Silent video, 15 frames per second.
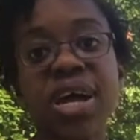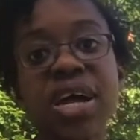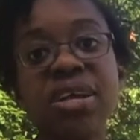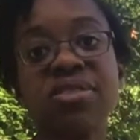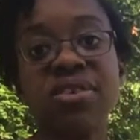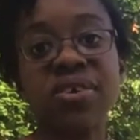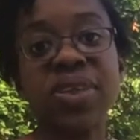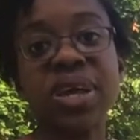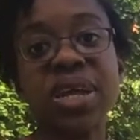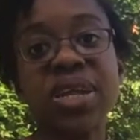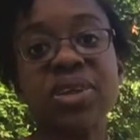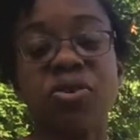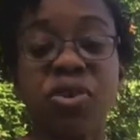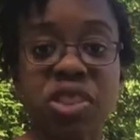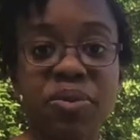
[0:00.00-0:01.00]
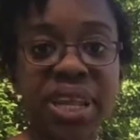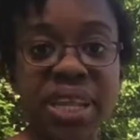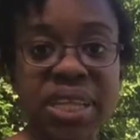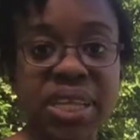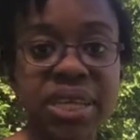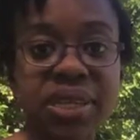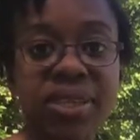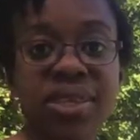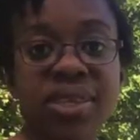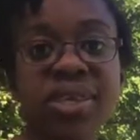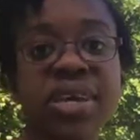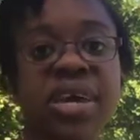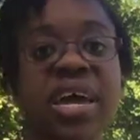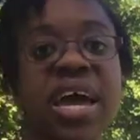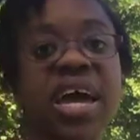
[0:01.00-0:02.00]
so that you're on the mailing list
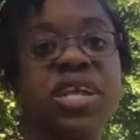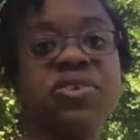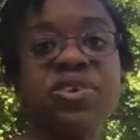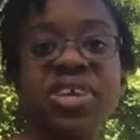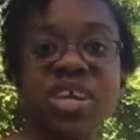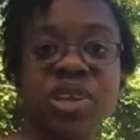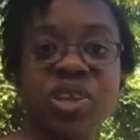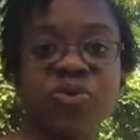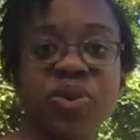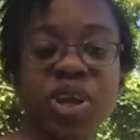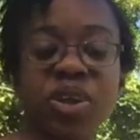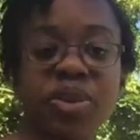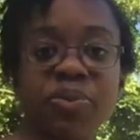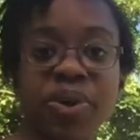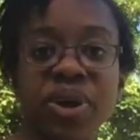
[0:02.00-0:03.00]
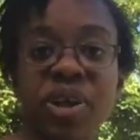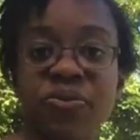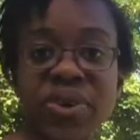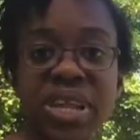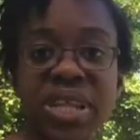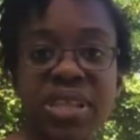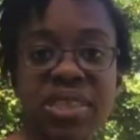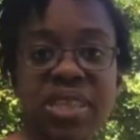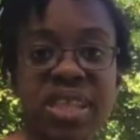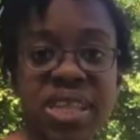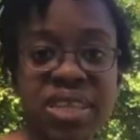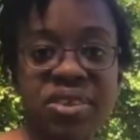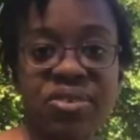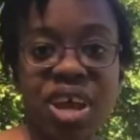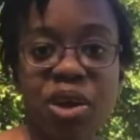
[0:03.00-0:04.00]
and you can get notified about events and
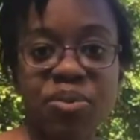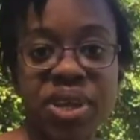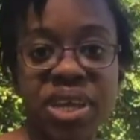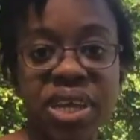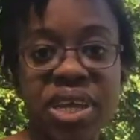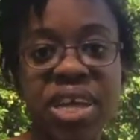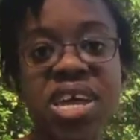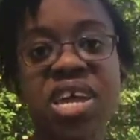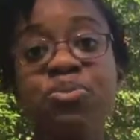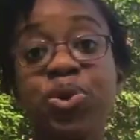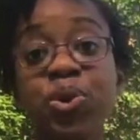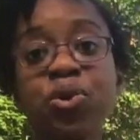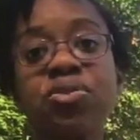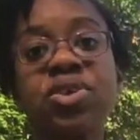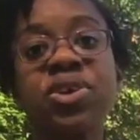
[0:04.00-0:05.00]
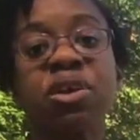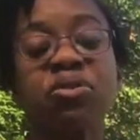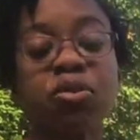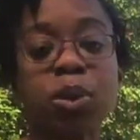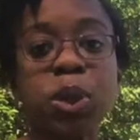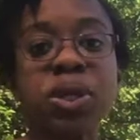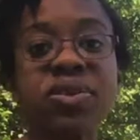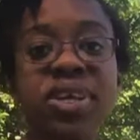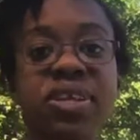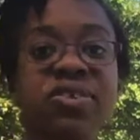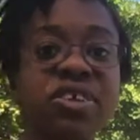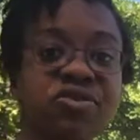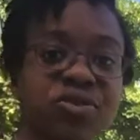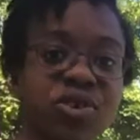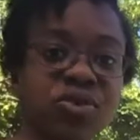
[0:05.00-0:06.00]
things that are happening, but also you have the opportunity to
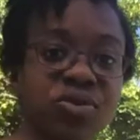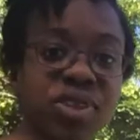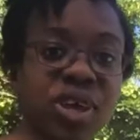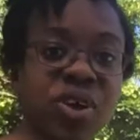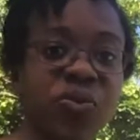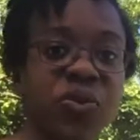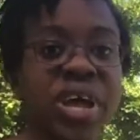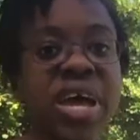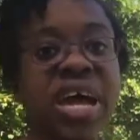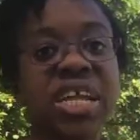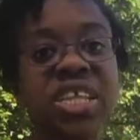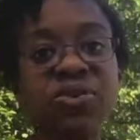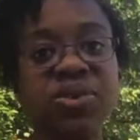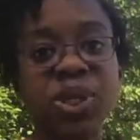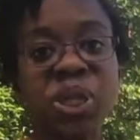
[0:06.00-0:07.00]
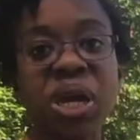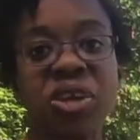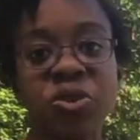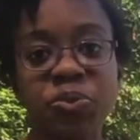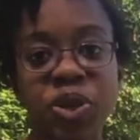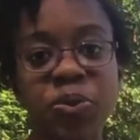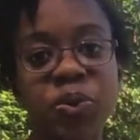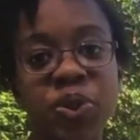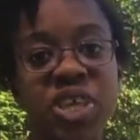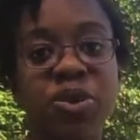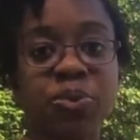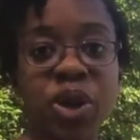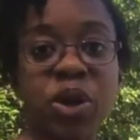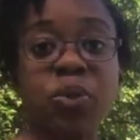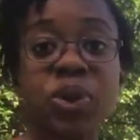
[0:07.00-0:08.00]
introduce yourself and to reach out to people that you
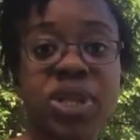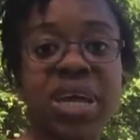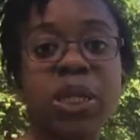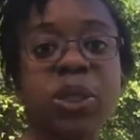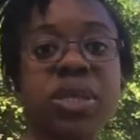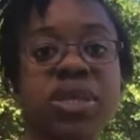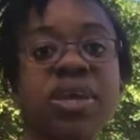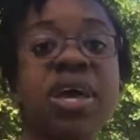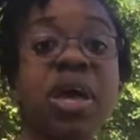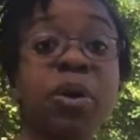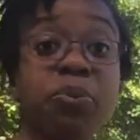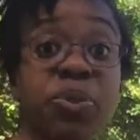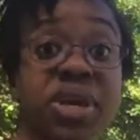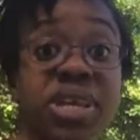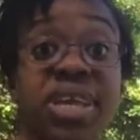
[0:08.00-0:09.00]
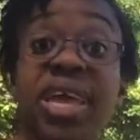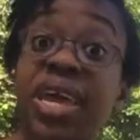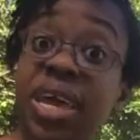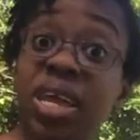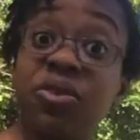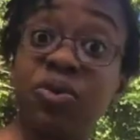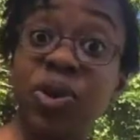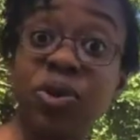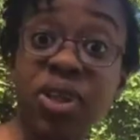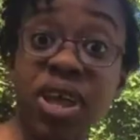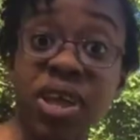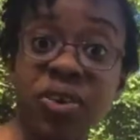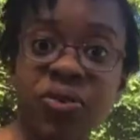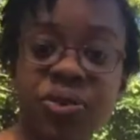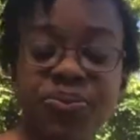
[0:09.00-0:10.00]
might want to actually meet in real
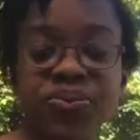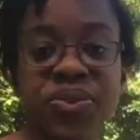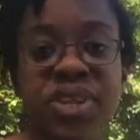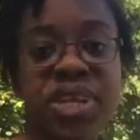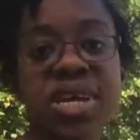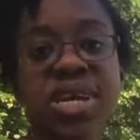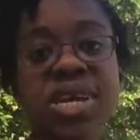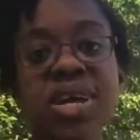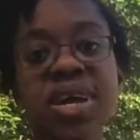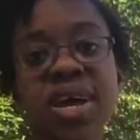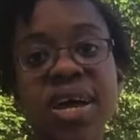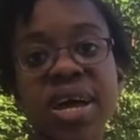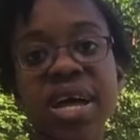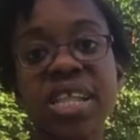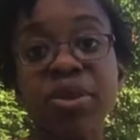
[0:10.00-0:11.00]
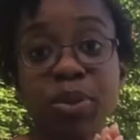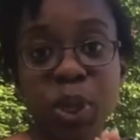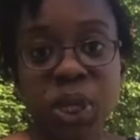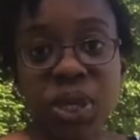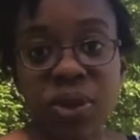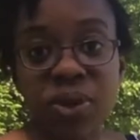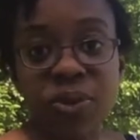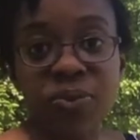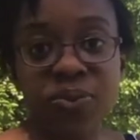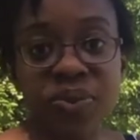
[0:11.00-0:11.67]
life. Number two,